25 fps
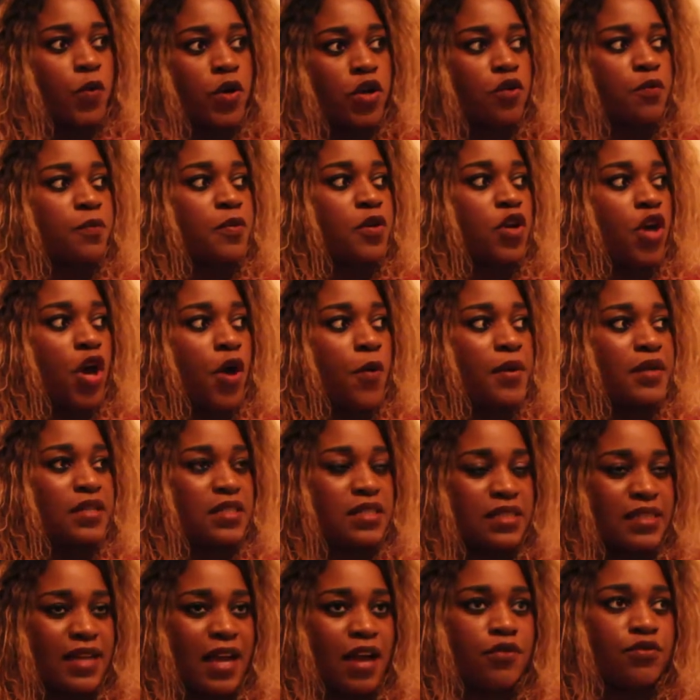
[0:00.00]
We could be
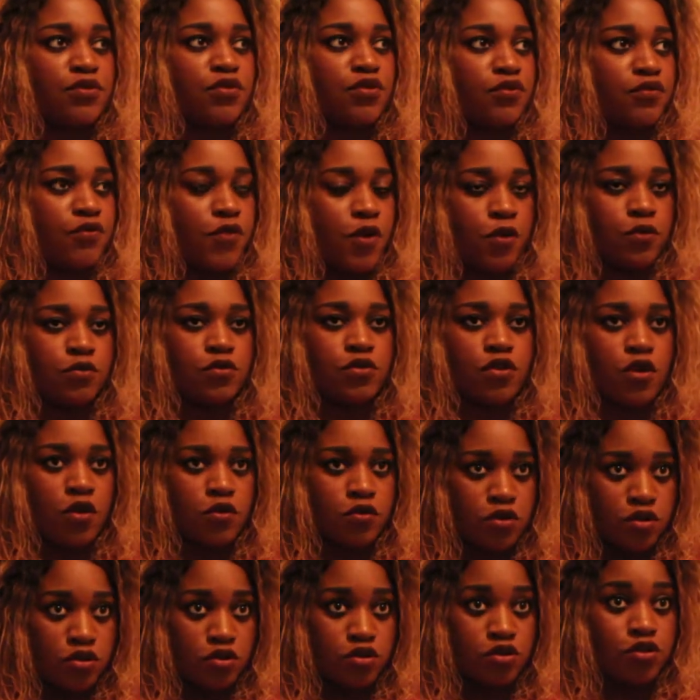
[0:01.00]
going down the road to go
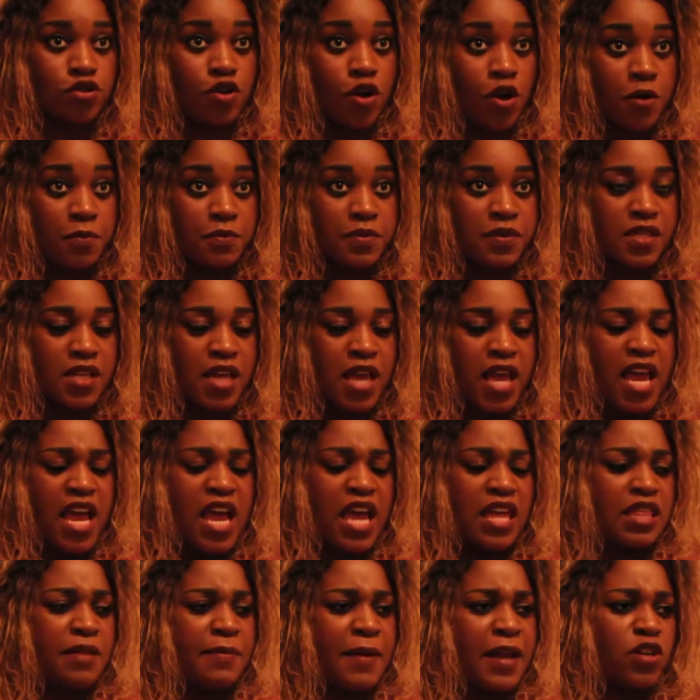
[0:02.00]
to the shops,
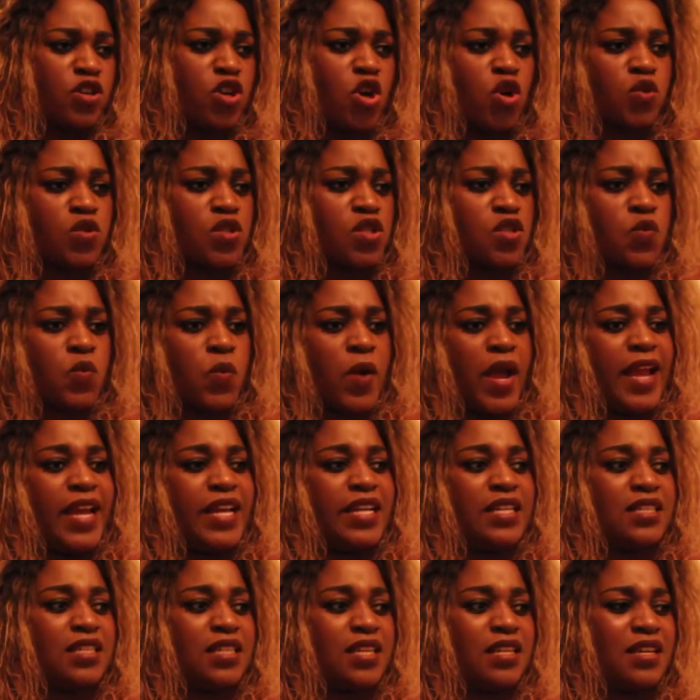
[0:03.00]
and they're like, no, just
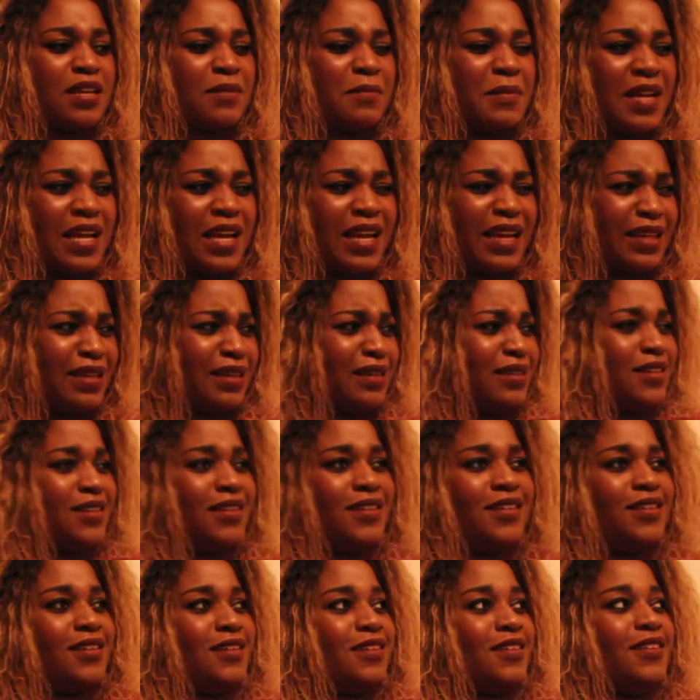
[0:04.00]
wait. And I'm like,
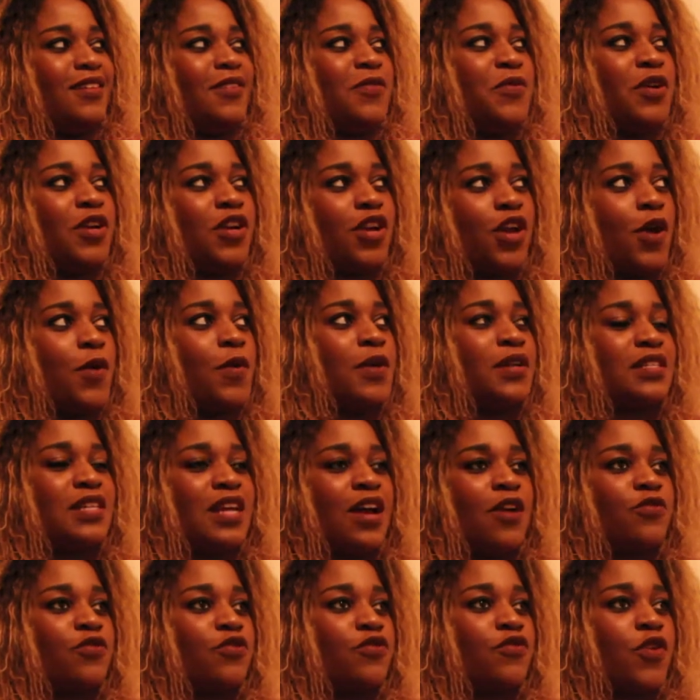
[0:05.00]
we're going
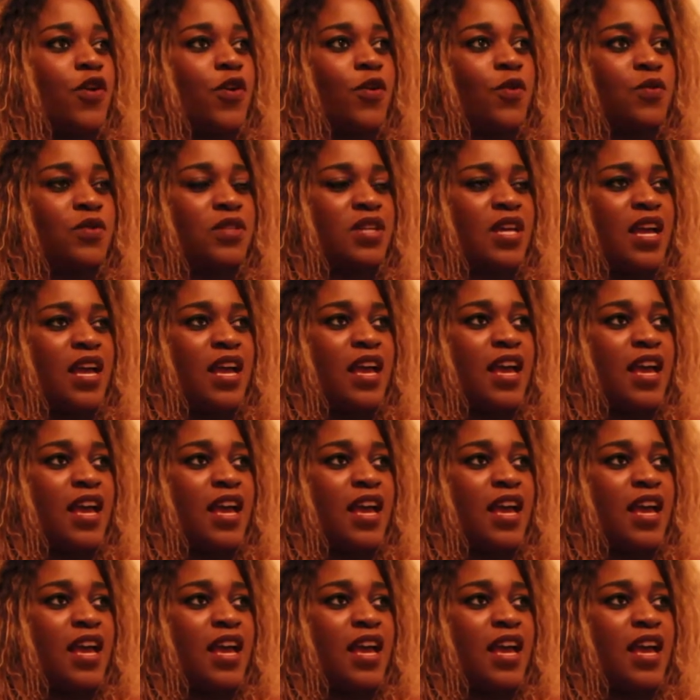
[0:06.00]
down the road.